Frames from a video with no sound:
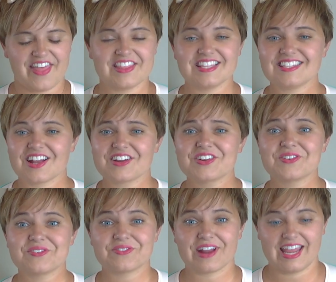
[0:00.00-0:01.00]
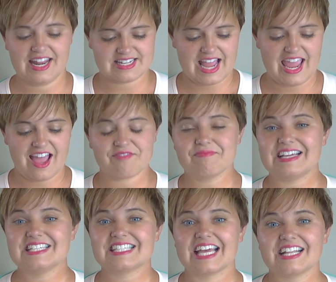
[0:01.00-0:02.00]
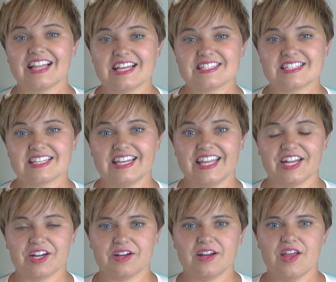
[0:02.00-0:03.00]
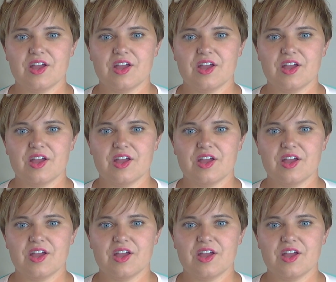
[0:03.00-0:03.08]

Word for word: And these are great. I have my sunglasses in here,